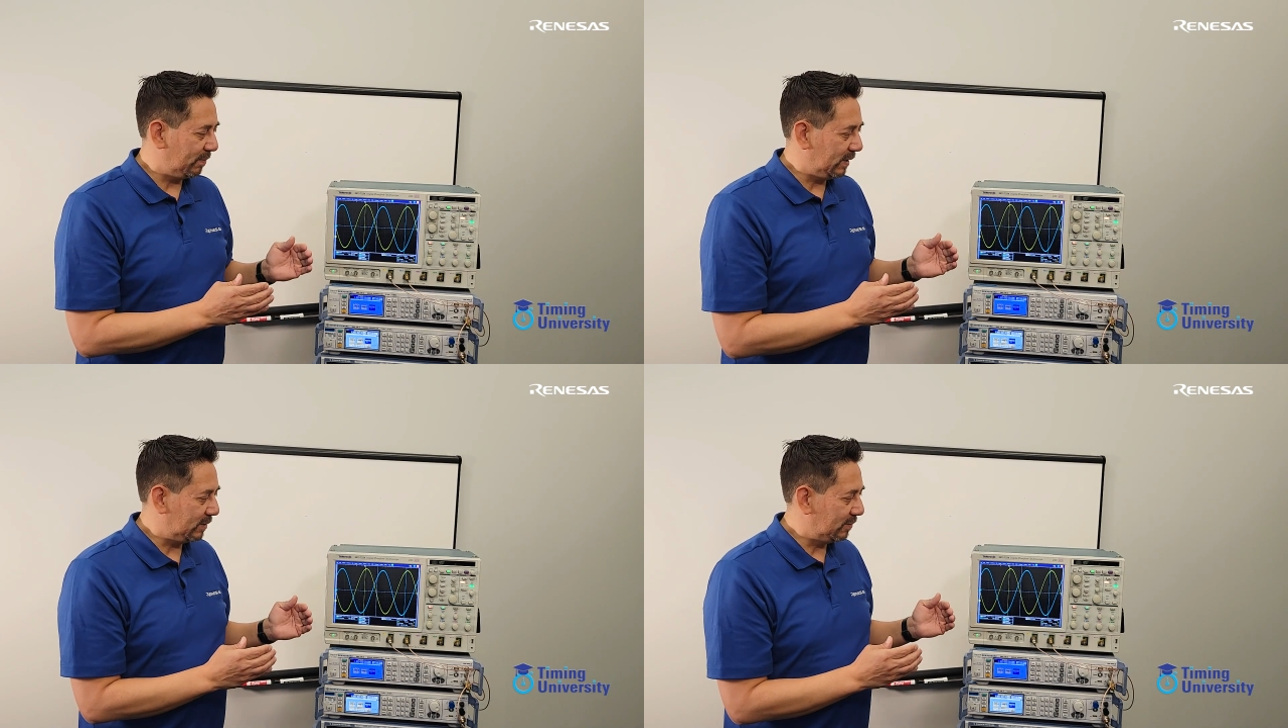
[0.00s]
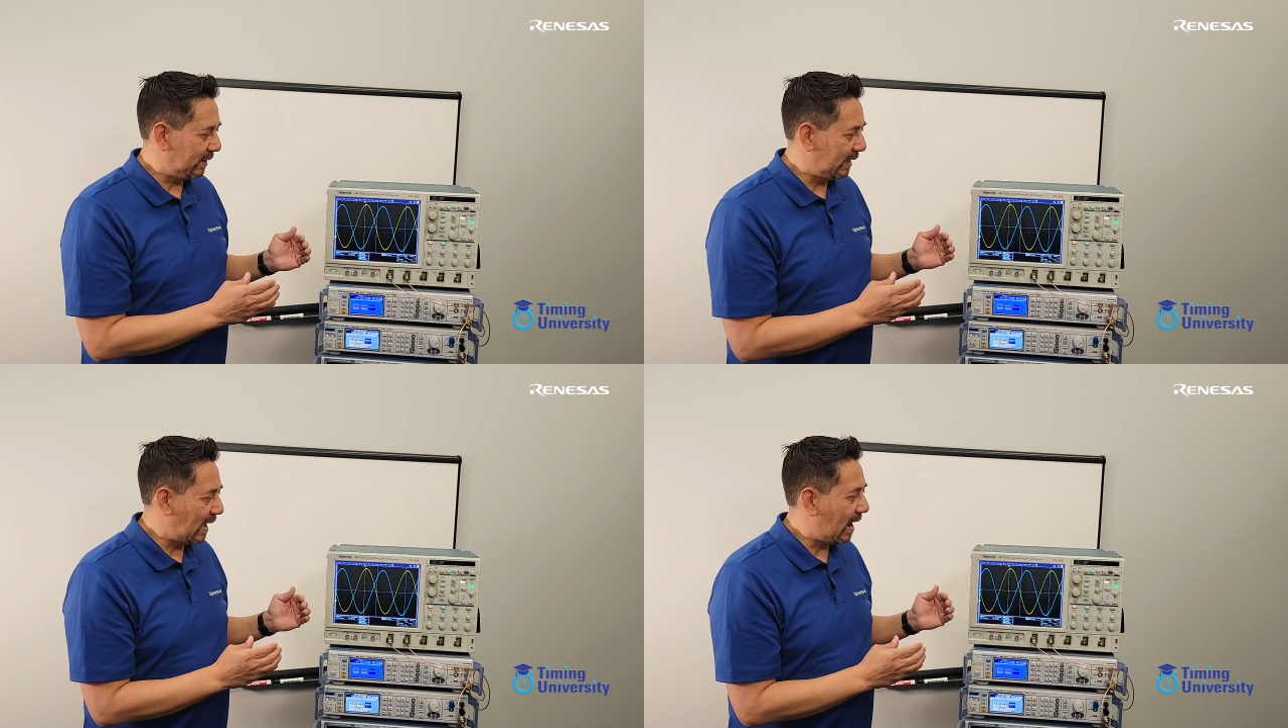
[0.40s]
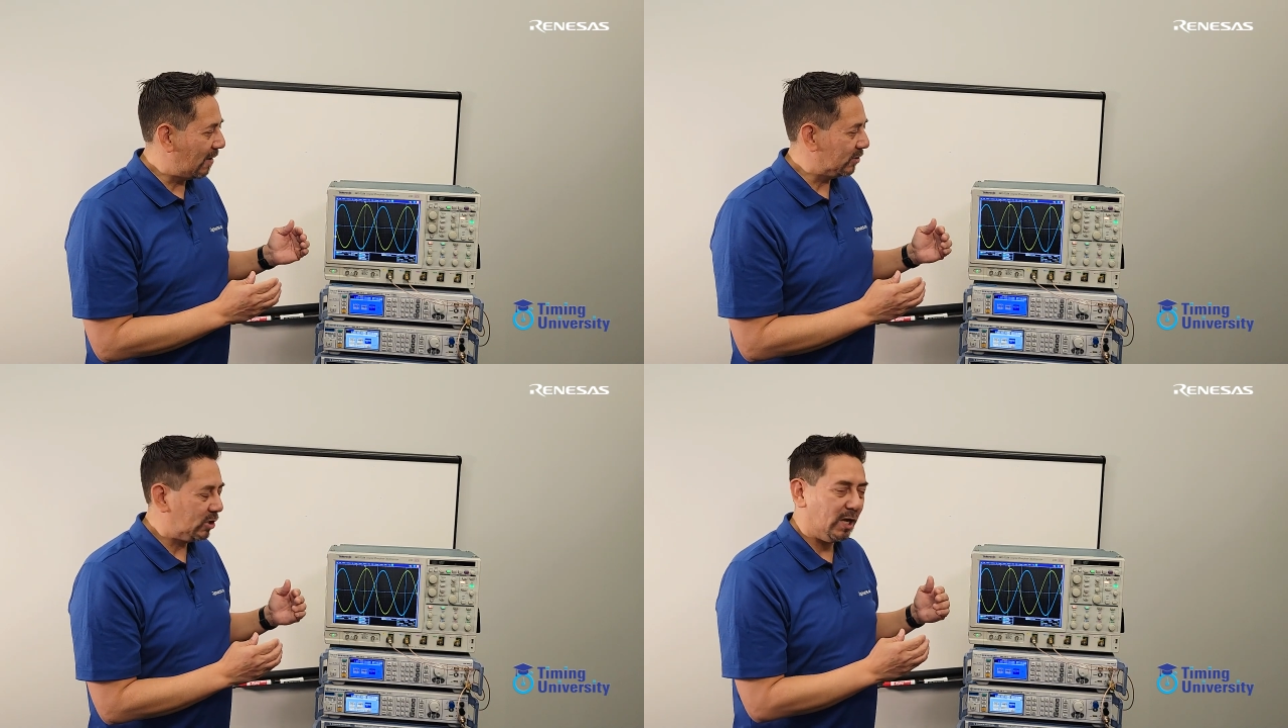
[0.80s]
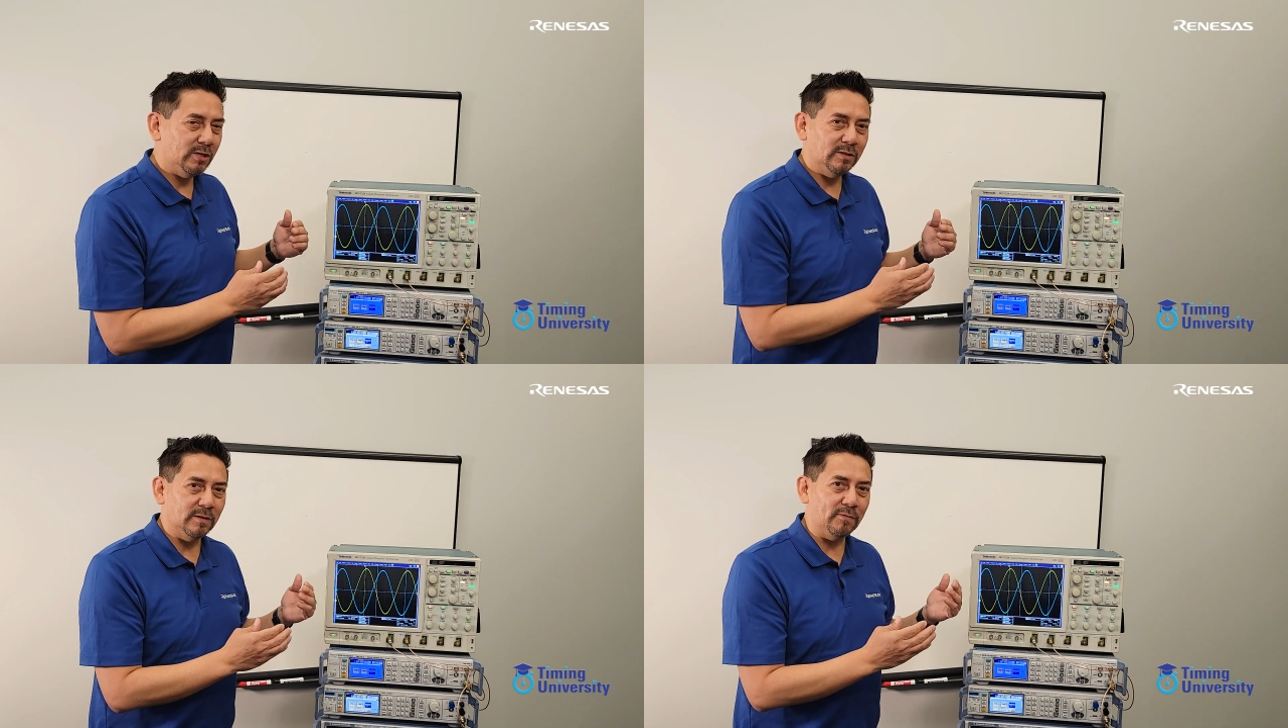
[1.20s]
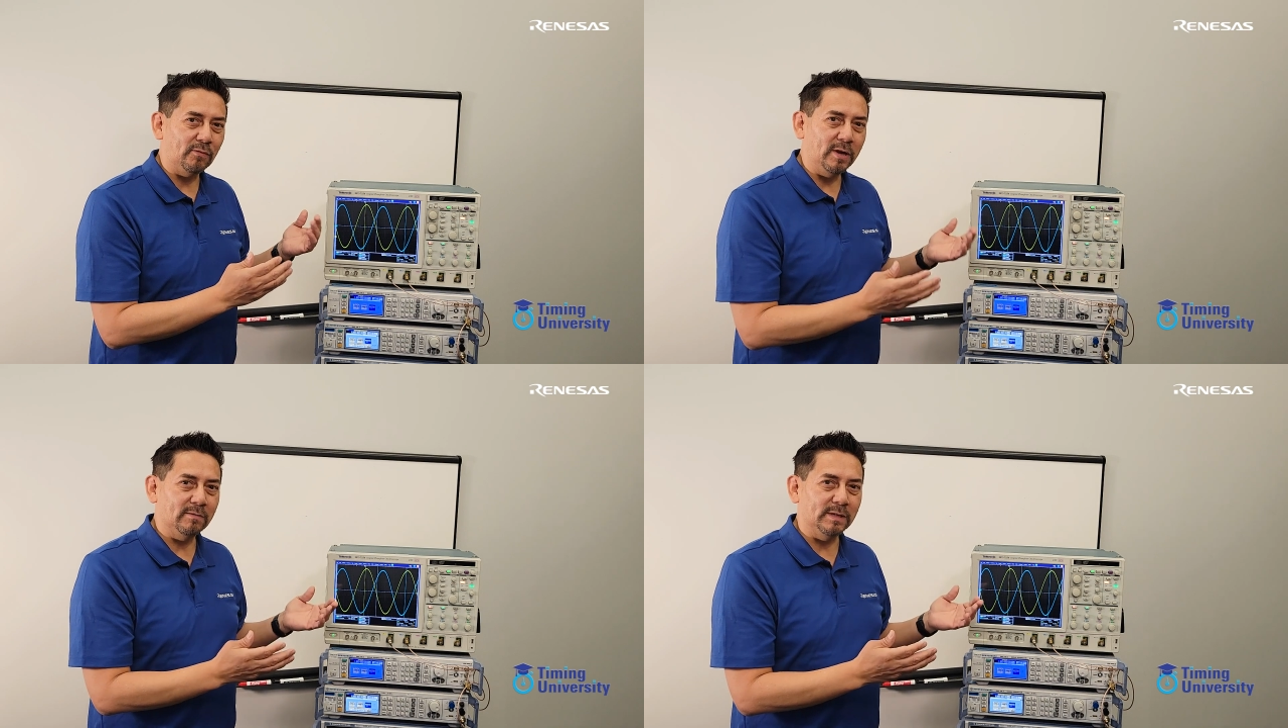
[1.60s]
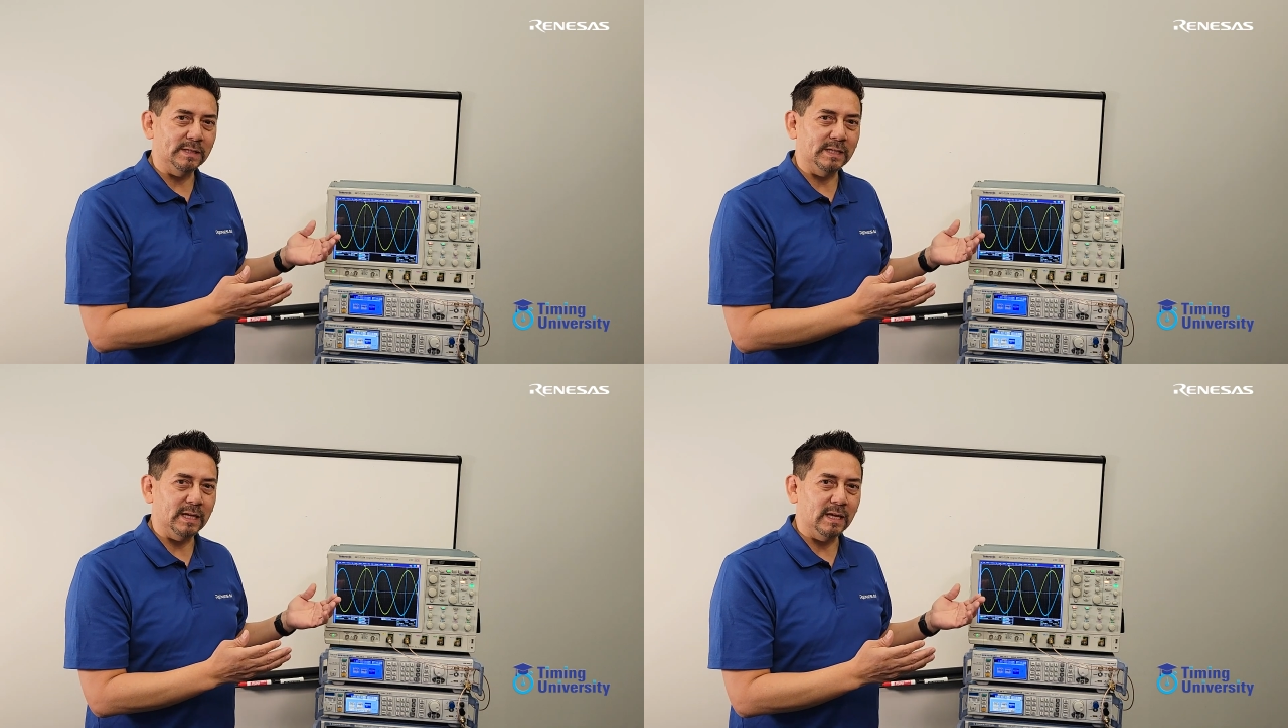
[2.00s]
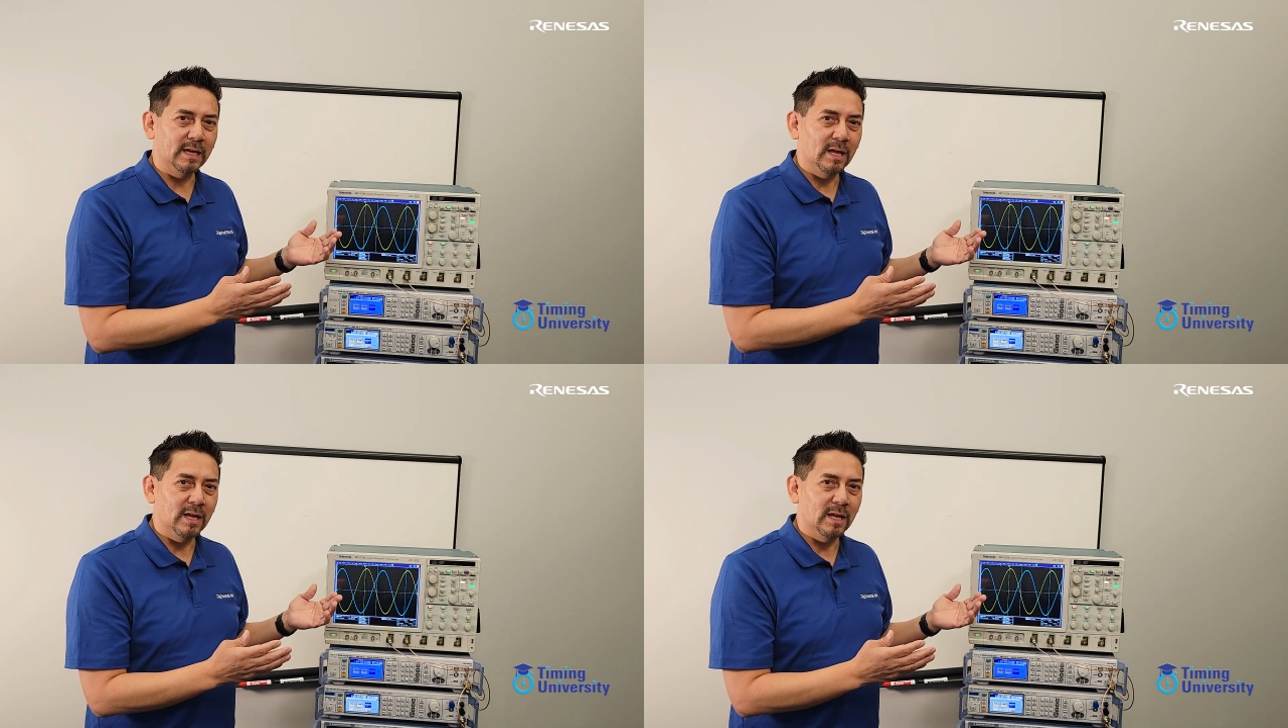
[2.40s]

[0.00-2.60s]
between how changing the frequency